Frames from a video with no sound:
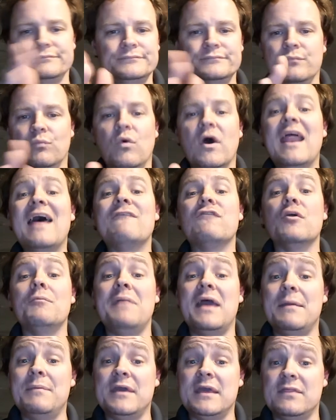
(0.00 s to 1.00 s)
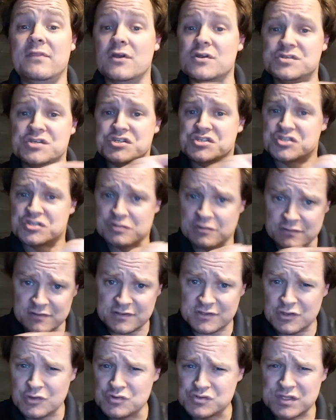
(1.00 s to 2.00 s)
whatever it may be. There's
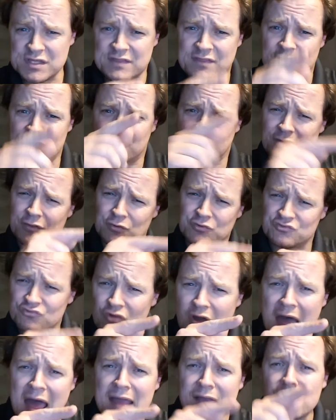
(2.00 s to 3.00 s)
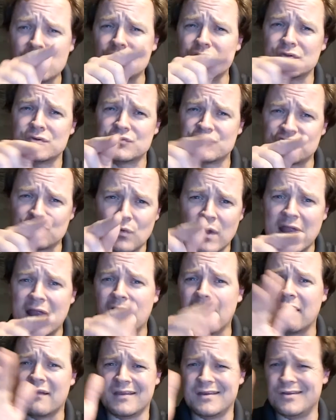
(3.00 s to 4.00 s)
usually there's a little triangle, little
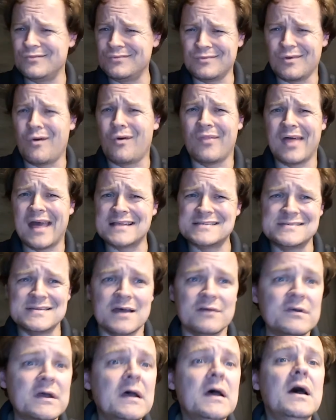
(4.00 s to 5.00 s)
square, all that stuff.